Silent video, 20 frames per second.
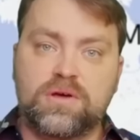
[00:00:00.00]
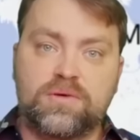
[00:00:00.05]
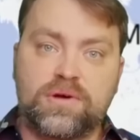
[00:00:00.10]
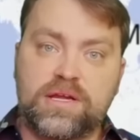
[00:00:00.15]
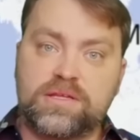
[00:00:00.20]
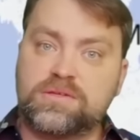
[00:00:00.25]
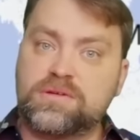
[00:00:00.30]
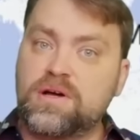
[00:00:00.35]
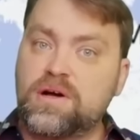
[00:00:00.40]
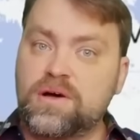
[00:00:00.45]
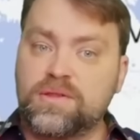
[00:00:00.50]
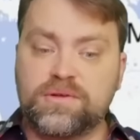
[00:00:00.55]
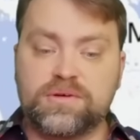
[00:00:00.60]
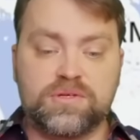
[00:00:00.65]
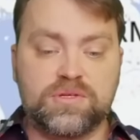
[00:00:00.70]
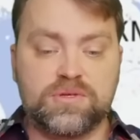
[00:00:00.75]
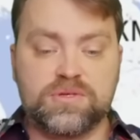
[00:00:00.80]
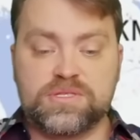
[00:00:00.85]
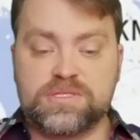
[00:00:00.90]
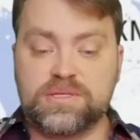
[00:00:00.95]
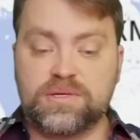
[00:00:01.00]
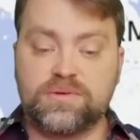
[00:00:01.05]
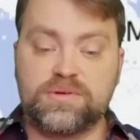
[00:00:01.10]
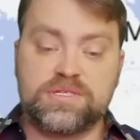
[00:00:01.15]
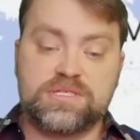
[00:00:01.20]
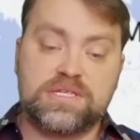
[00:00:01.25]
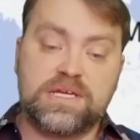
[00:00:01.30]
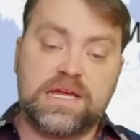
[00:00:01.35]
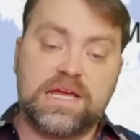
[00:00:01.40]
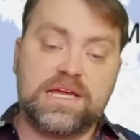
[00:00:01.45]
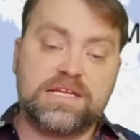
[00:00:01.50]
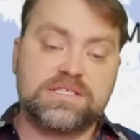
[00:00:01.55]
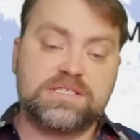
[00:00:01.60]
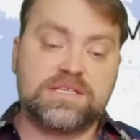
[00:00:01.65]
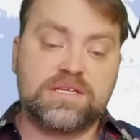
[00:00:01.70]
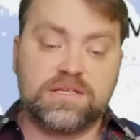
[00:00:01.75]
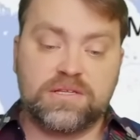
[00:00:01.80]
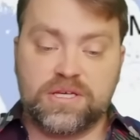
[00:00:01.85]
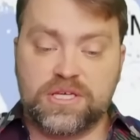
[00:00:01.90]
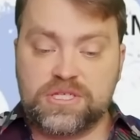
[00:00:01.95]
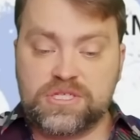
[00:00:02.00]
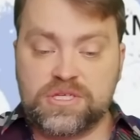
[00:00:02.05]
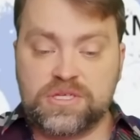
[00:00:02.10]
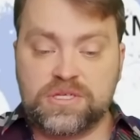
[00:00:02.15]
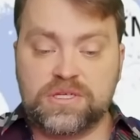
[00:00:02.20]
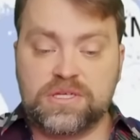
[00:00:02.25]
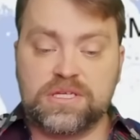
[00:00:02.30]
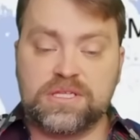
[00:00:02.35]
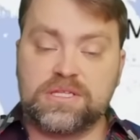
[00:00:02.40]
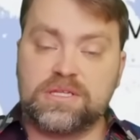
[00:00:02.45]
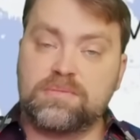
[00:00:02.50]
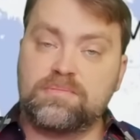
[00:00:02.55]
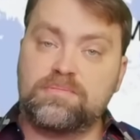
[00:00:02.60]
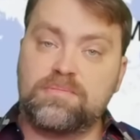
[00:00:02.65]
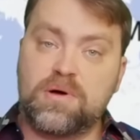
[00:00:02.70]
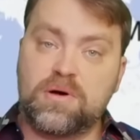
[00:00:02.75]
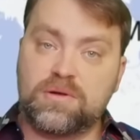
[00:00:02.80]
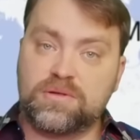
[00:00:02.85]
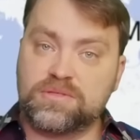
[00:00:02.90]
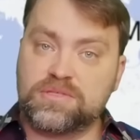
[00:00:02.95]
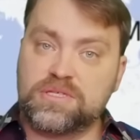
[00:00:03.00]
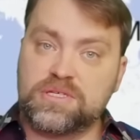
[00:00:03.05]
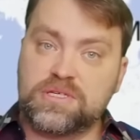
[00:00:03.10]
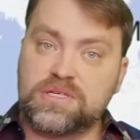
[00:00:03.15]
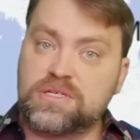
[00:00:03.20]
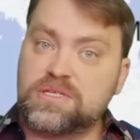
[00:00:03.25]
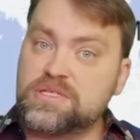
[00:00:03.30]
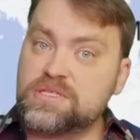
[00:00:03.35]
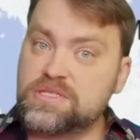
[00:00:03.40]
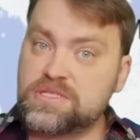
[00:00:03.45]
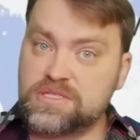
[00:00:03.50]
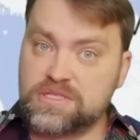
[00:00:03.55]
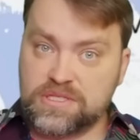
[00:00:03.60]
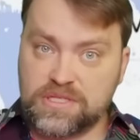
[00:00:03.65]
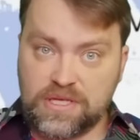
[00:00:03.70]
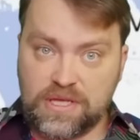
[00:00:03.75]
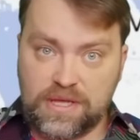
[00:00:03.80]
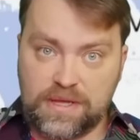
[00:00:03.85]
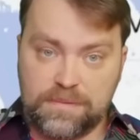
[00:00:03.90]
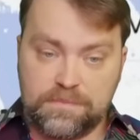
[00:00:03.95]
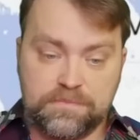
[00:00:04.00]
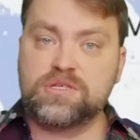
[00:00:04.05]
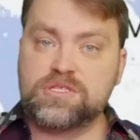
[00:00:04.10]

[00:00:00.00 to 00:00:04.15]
All right, to other news, there is the escalation in the Baltic Sea.